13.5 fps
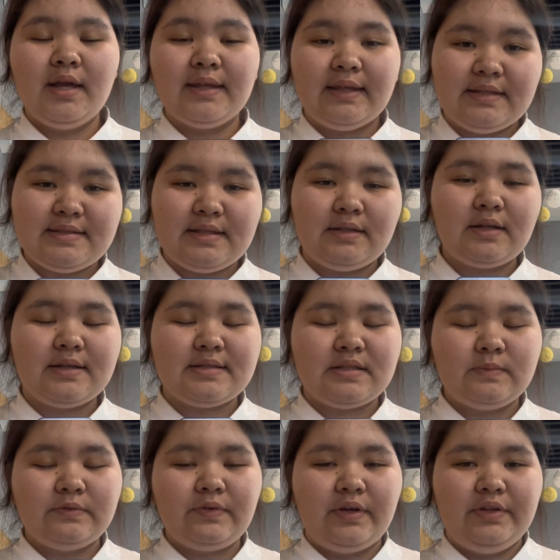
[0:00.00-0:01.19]
Sergei
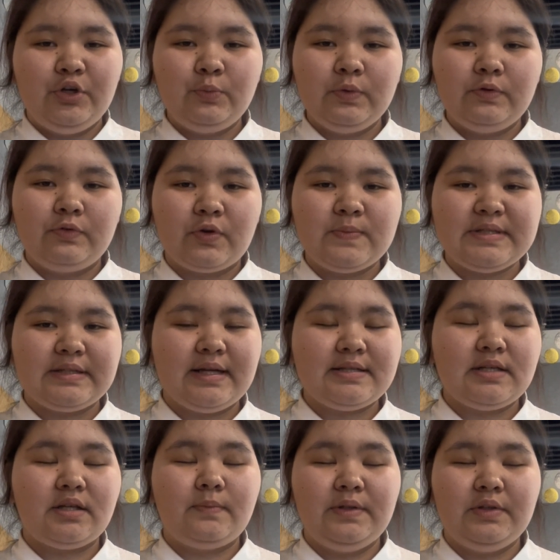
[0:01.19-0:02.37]
Khassimov, a noble from the
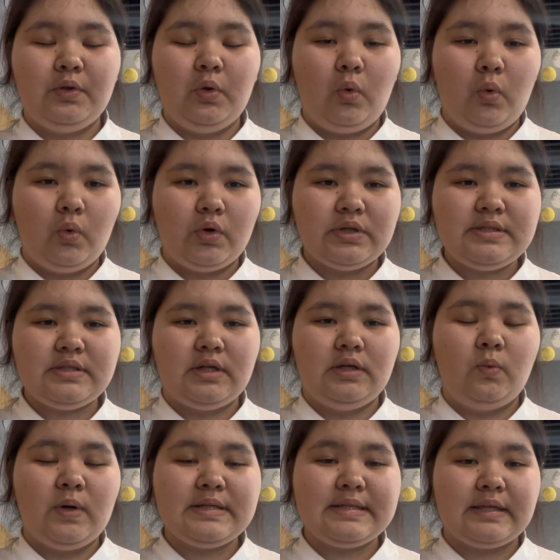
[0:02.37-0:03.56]
Kazakh middle court, uh,
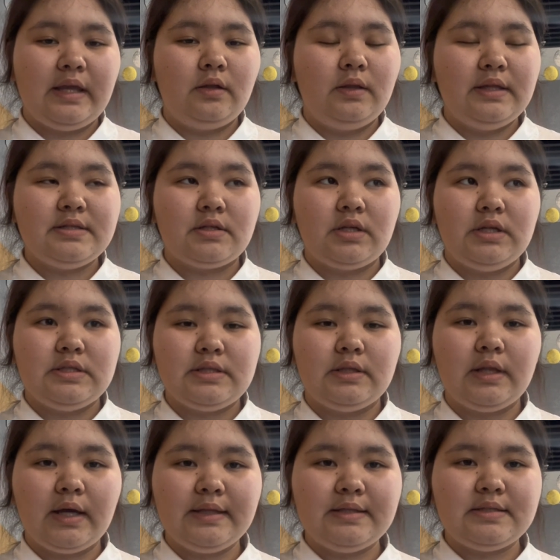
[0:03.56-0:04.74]
was a key leader in the
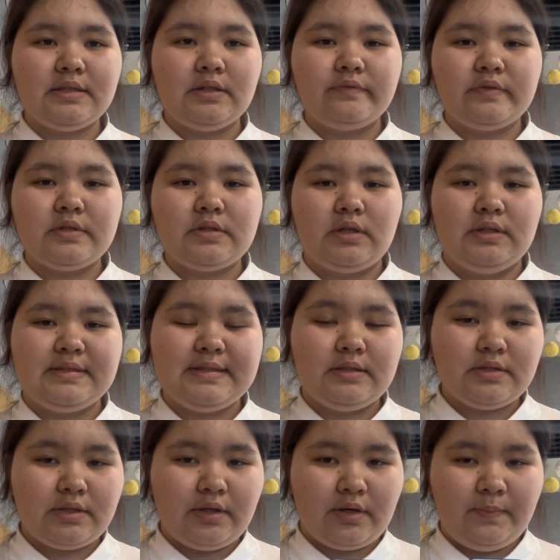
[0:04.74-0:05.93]
19th uh,
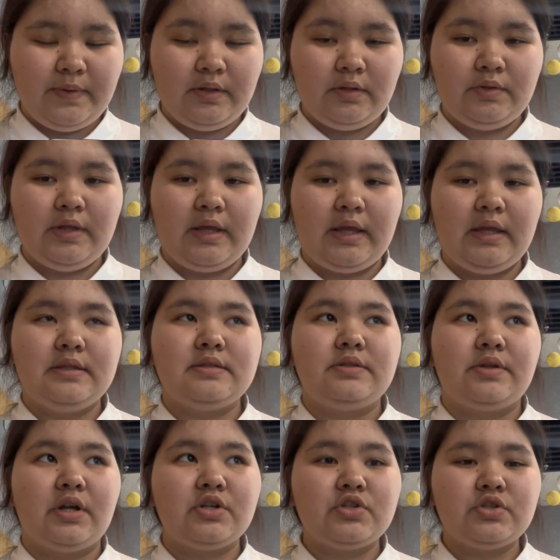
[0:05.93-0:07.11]
century rebellion against
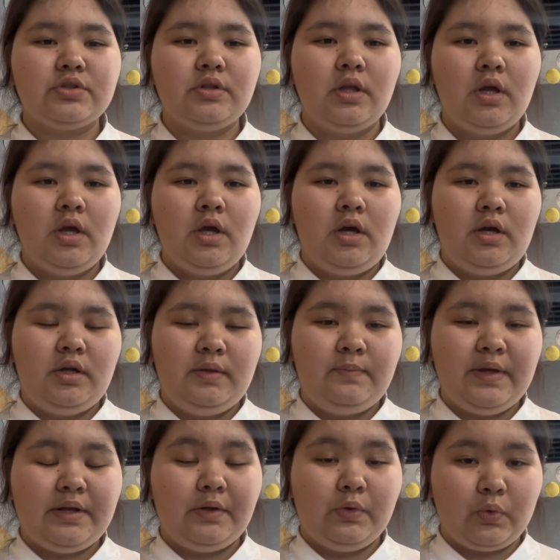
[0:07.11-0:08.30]
Russian uh,
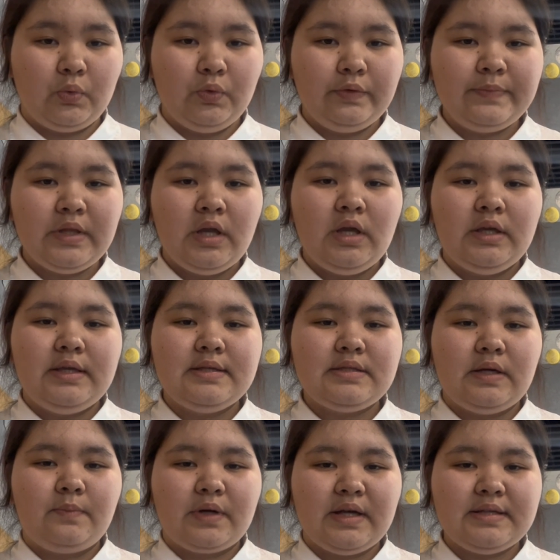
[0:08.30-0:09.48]
imperial rule. His
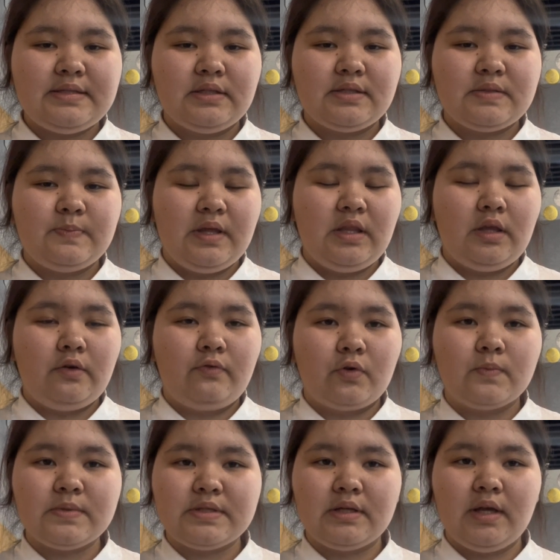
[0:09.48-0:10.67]
uprising spanning
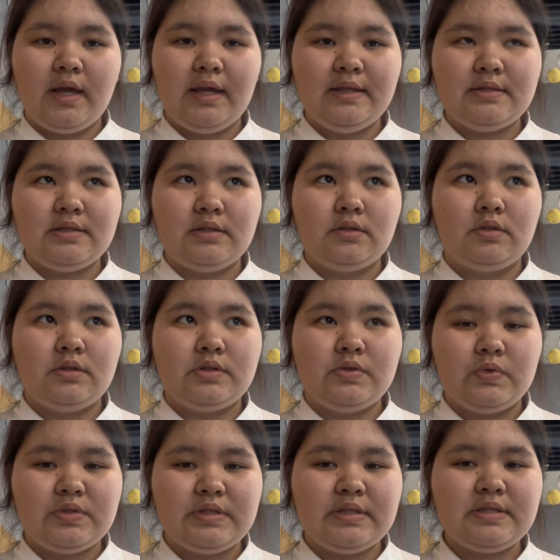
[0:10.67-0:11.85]
from the
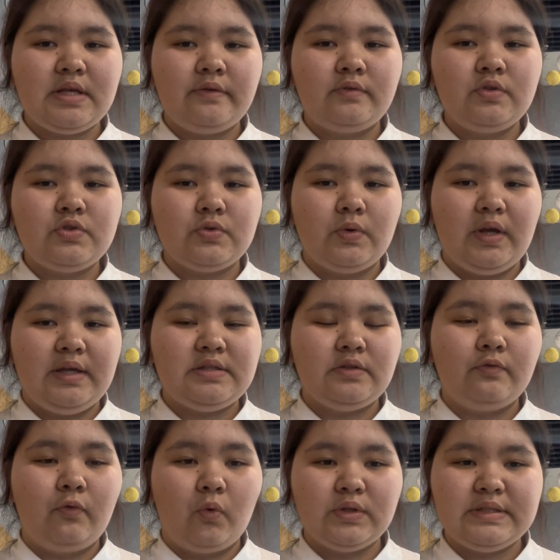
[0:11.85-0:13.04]
1837 to
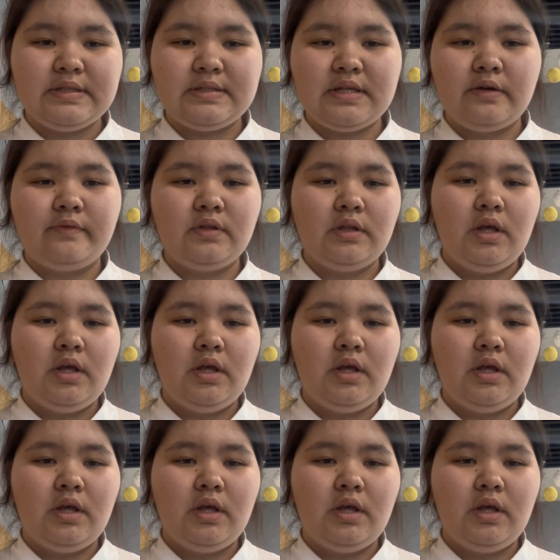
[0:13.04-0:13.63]
1847